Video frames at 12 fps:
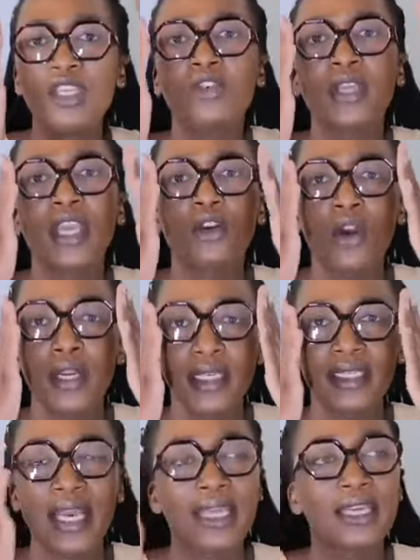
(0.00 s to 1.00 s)
you can call
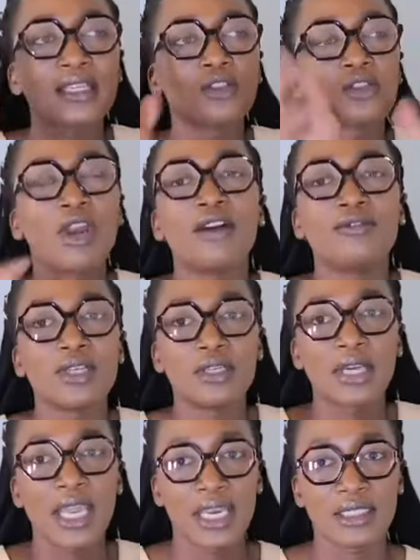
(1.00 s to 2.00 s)
it like a
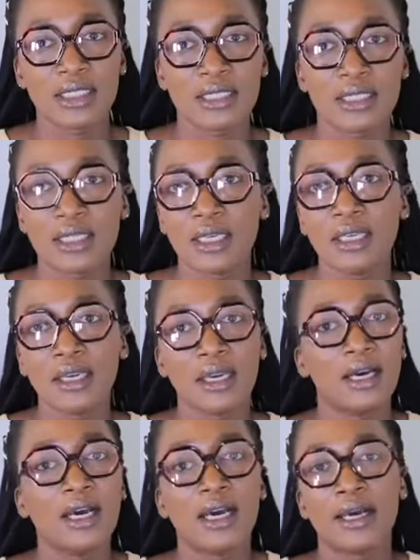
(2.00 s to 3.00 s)
travel agency
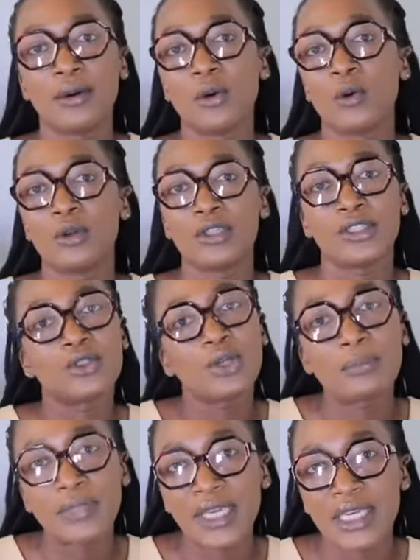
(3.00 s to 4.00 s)
or a
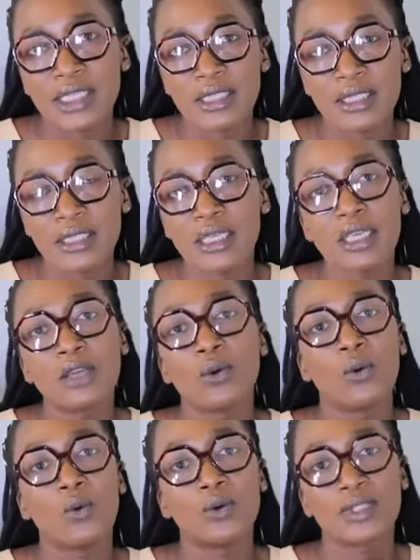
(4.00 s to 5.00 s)
trip agency
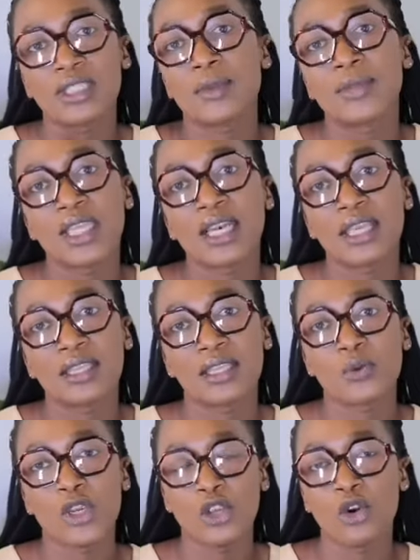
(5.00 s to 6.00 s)
or something like
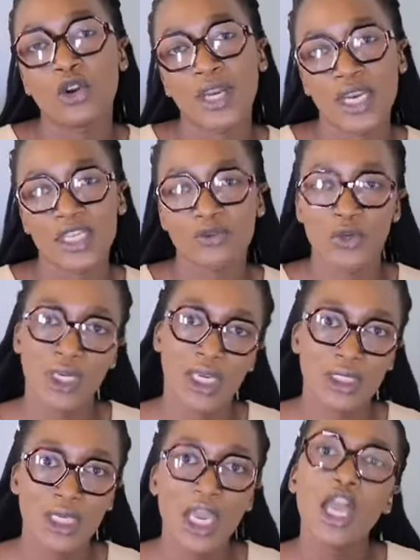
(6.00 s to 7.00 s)
that, where you organize for
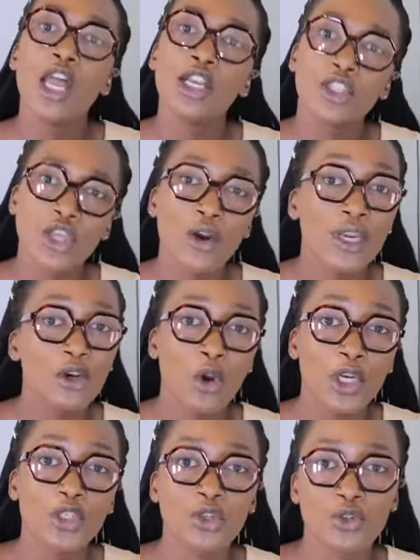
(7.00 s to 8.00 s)
kids. So in
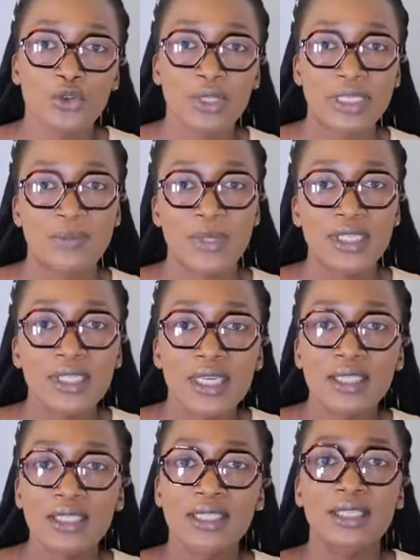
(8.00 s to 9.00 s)
order to do this
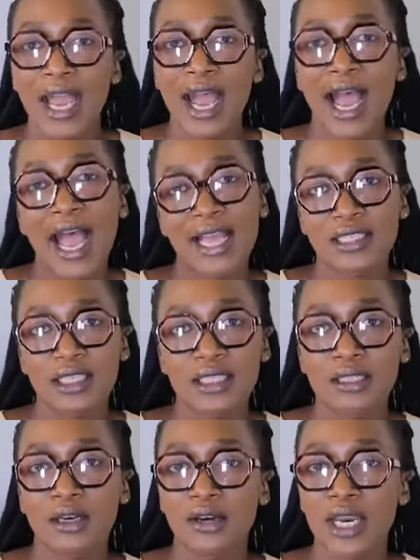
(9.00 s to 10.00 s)
business, I
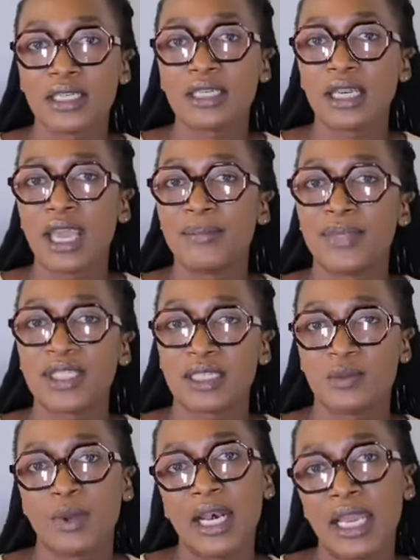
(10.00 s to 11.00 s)
suggest creating a
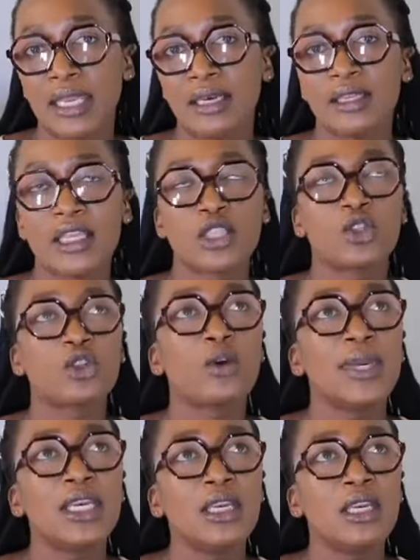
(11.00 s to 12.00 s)
business plan. There's so
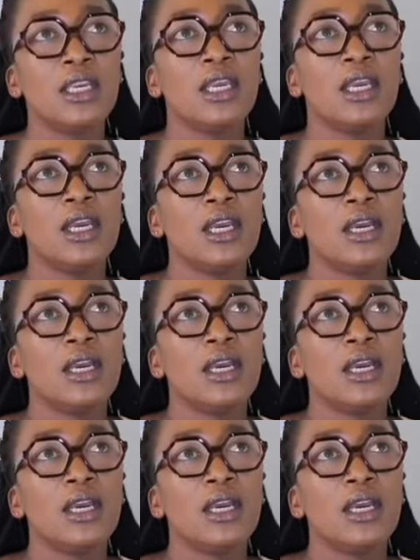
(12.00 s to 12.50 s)
many